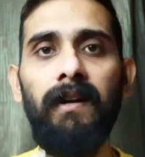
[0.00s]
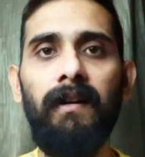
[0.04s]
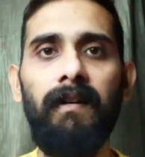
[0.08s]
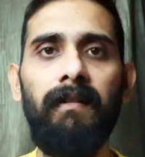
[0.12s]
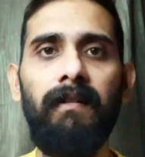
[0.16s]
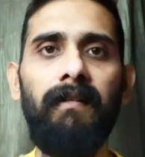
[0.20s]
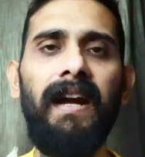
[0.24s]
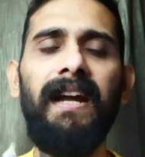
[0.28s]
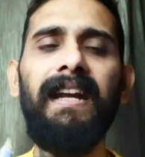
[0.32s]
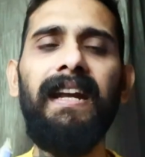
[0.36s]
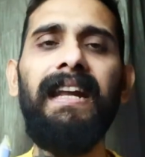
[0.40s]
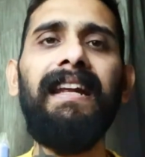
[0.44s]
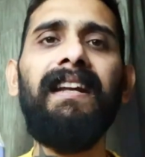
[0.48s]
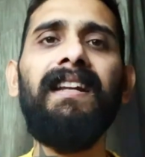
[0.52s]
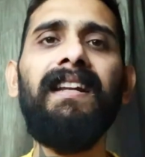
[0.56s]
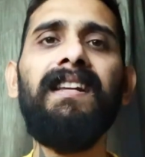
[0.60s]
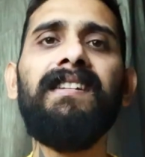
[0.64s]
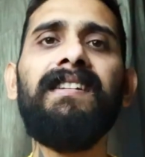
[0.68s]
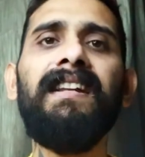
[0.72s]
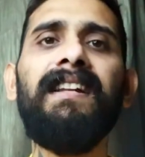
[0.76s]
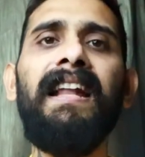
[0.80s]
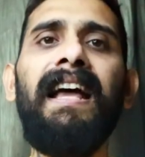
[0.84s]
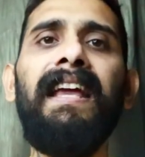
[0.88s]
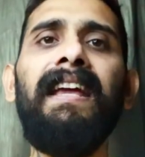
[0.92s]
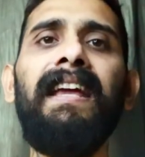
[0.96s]
Right, it
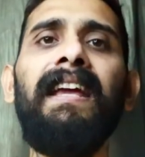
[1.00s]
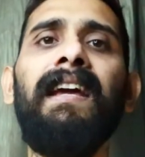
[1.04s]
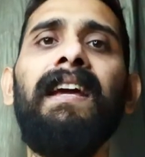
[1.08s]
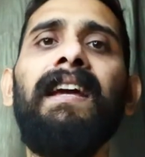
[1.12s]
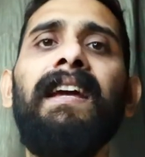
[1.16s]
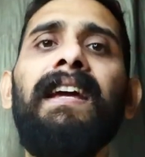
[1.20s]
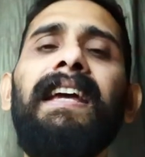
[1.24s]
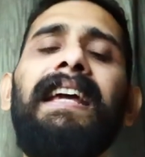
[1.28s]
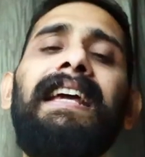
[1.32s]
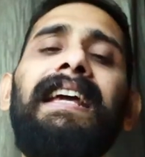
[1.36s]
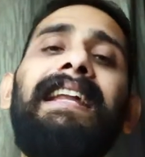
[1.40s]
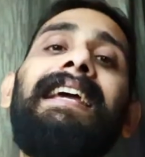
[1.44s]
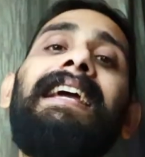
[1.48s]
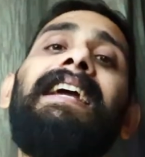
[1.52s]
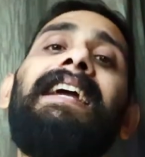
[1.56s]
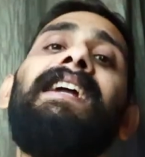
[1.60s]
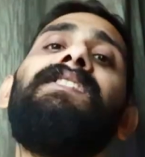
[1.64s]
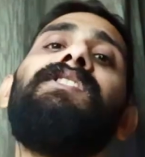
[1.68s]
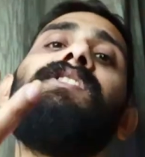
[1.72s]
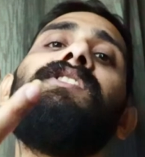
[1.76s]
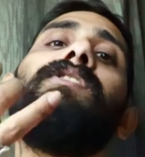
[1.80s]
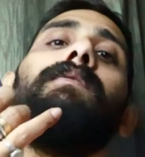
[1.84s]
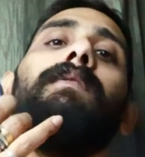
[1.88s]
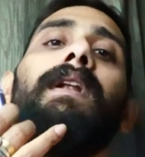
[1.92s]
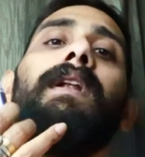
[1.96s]
is like it
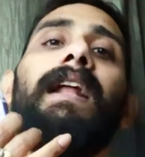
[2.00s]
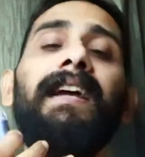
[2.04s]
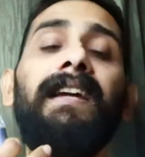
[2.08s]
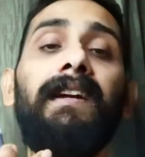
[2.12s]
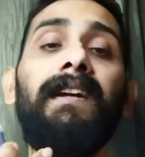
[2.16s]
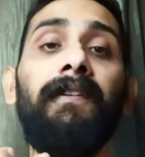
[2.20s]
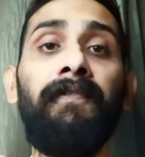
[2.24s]
hits you like